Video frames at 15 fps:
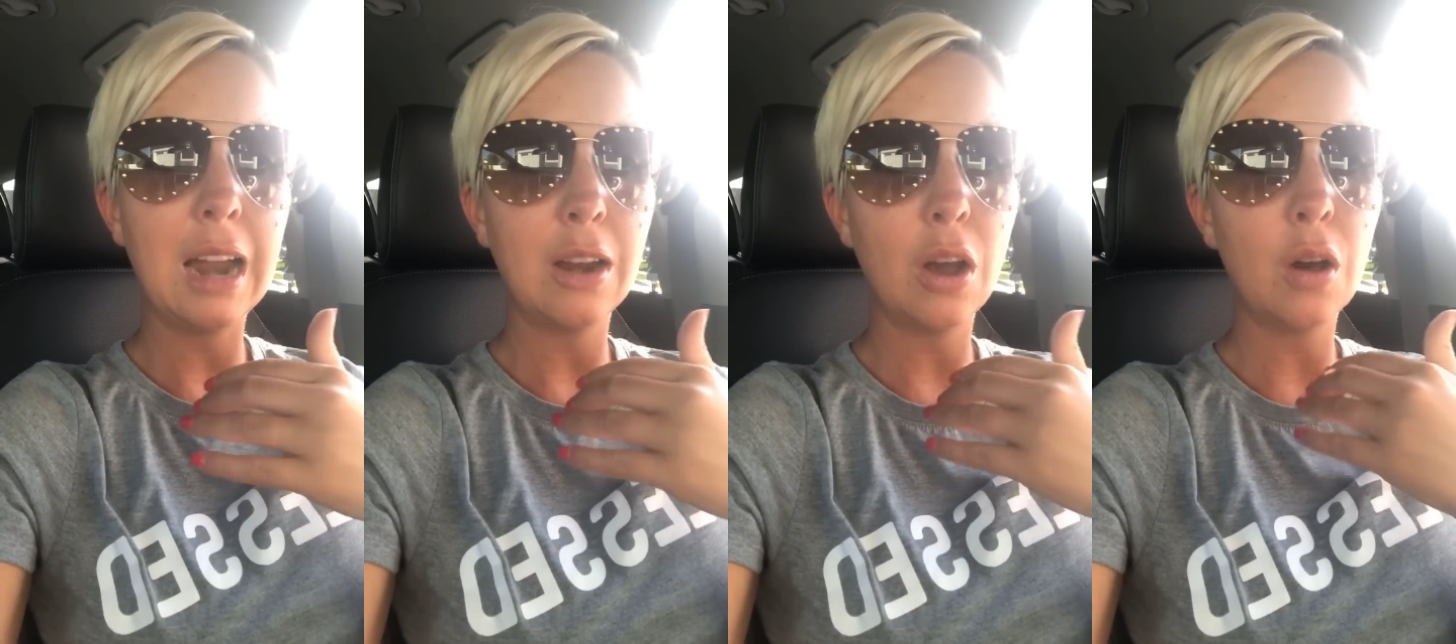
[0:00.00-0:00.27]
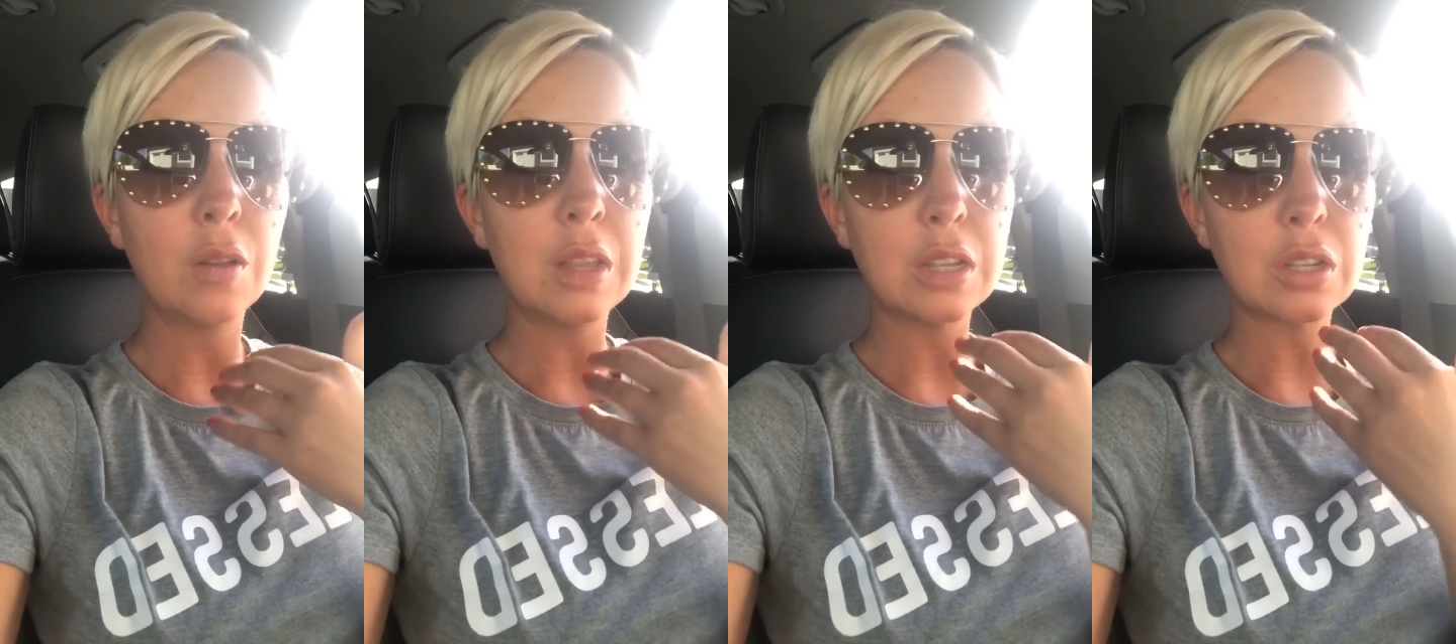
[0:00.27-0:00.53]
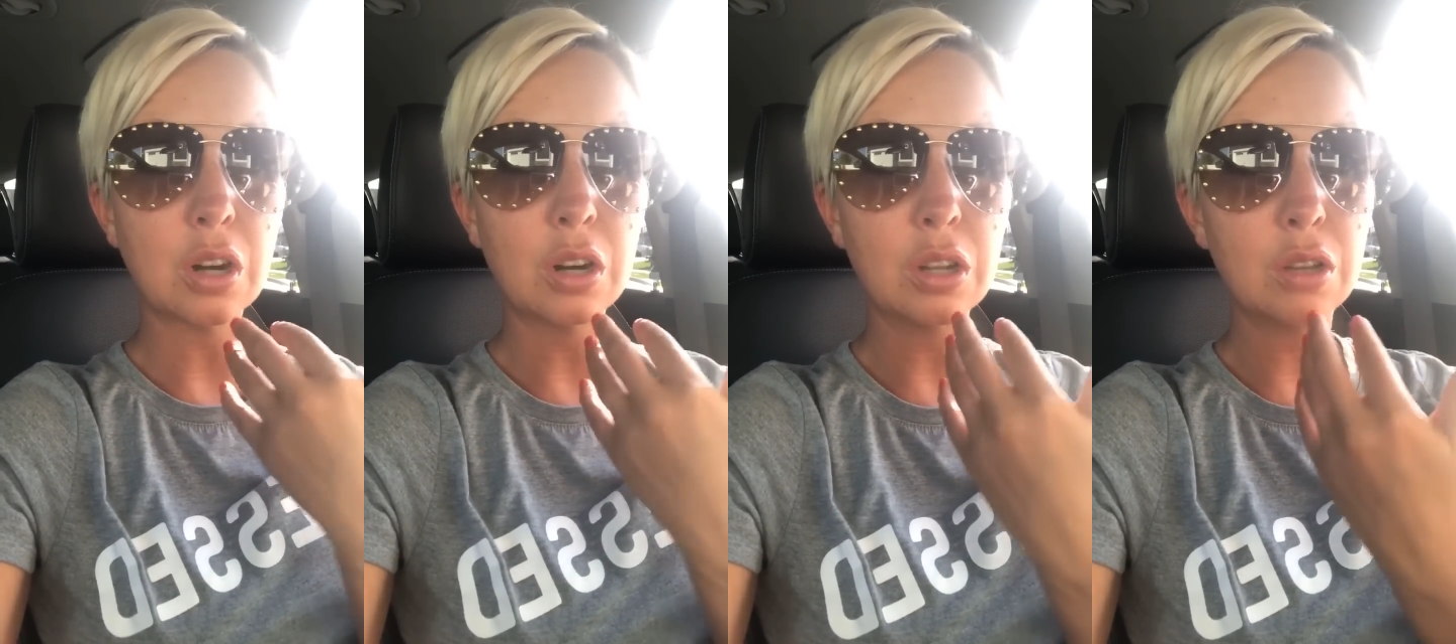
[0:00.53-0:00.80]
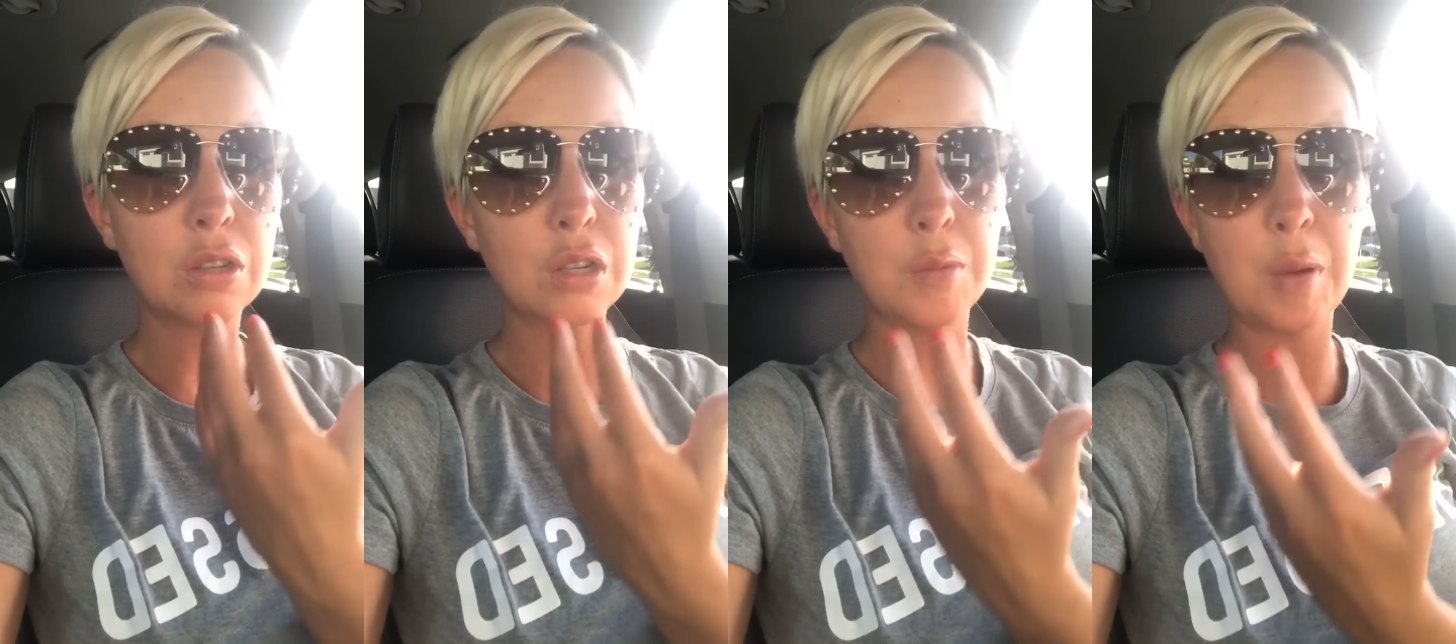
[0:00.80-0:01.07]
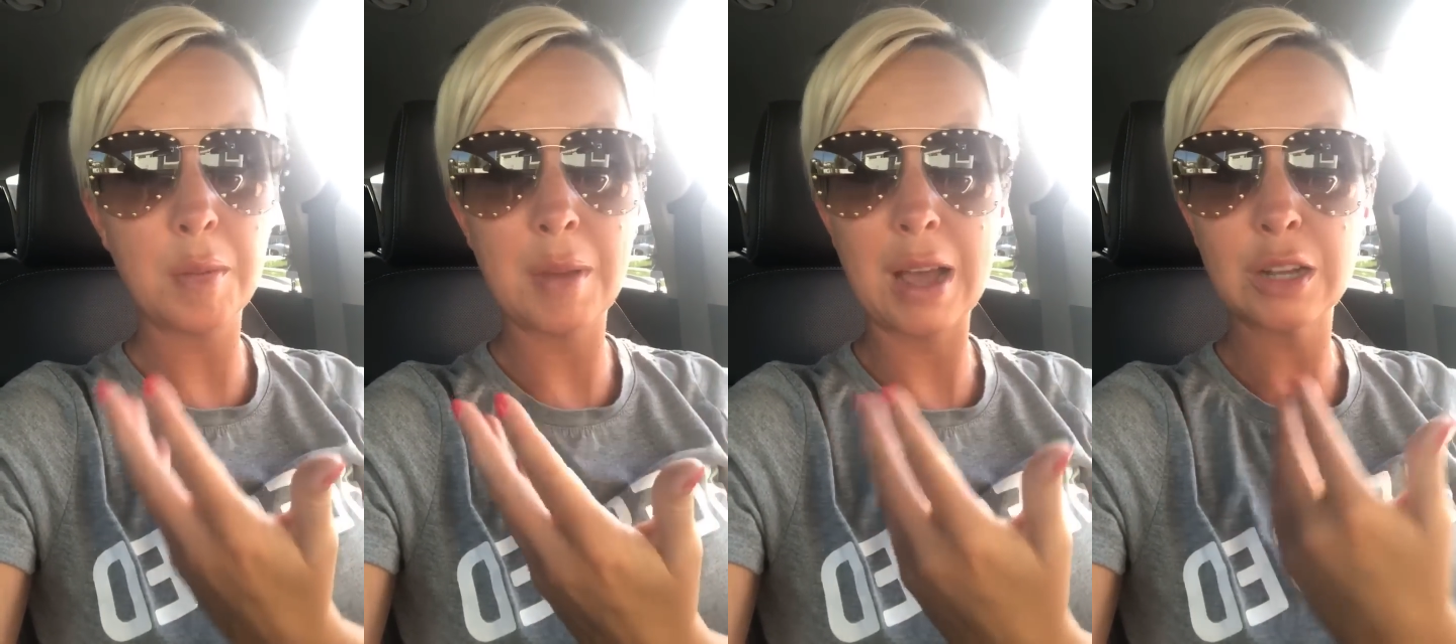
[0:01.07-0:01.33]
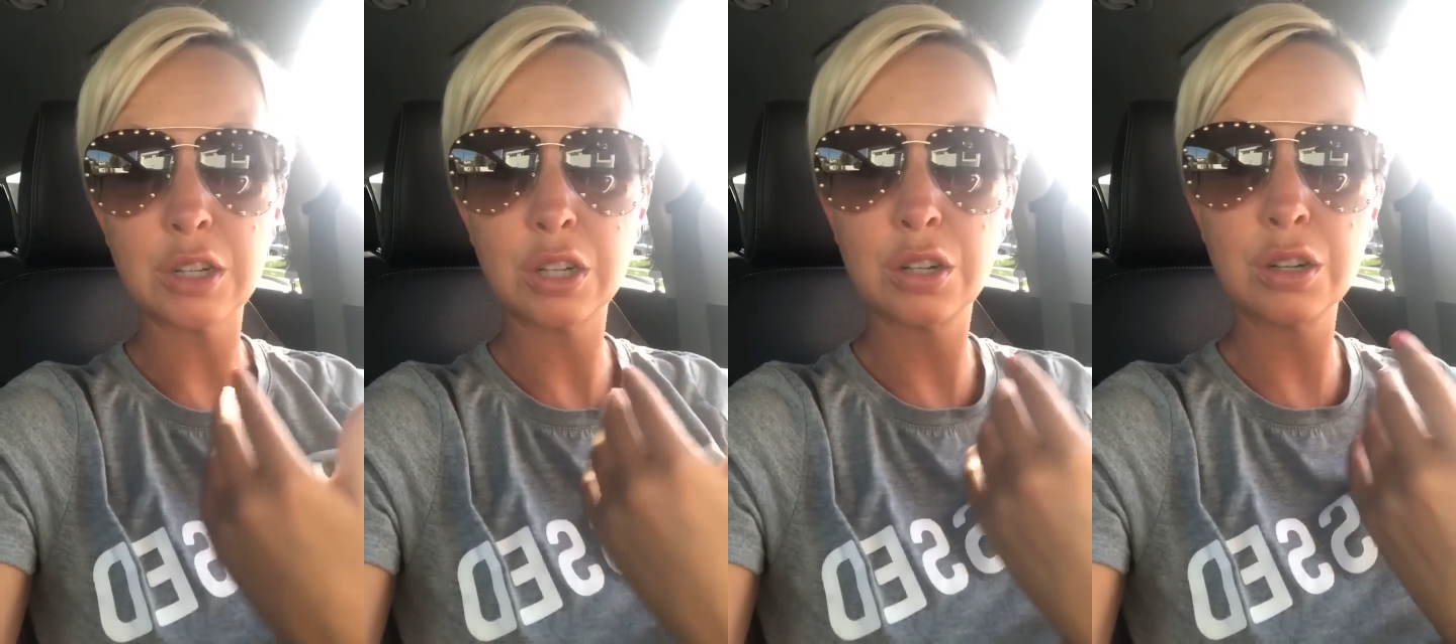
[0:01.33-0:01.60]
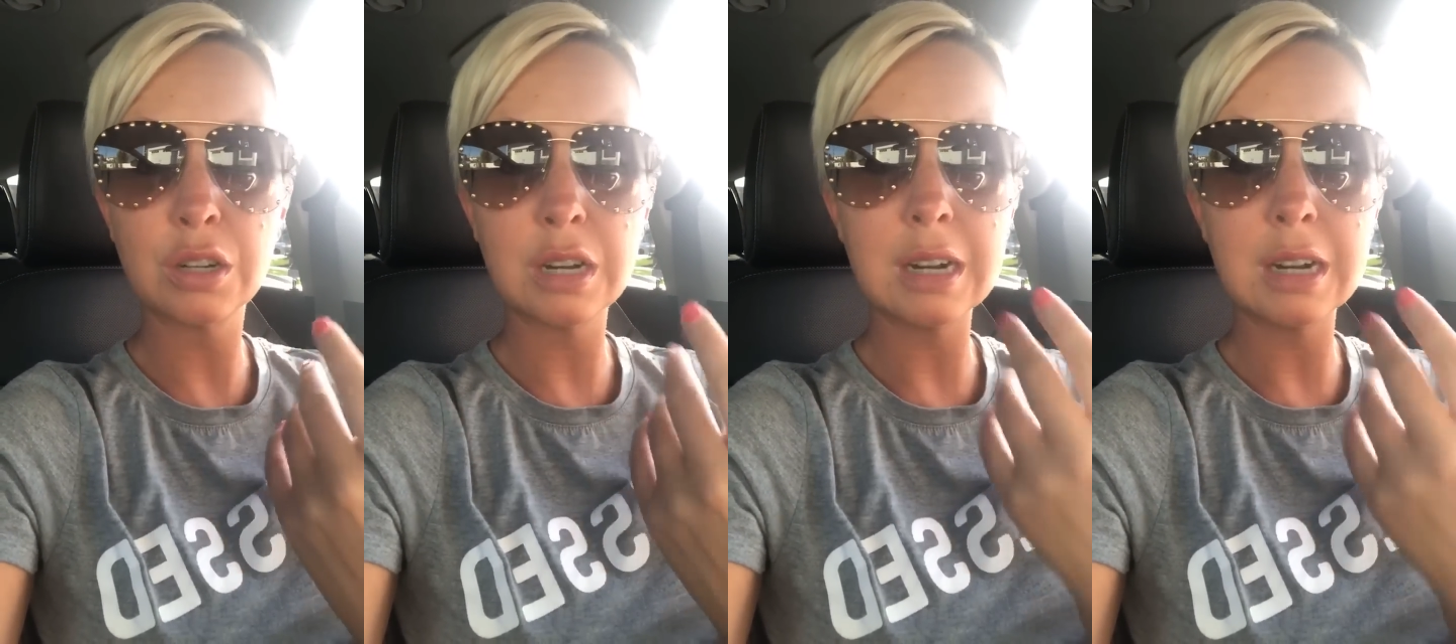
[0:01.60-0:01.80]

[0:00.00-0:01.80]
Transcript: oh, this girl used to be a master recruiter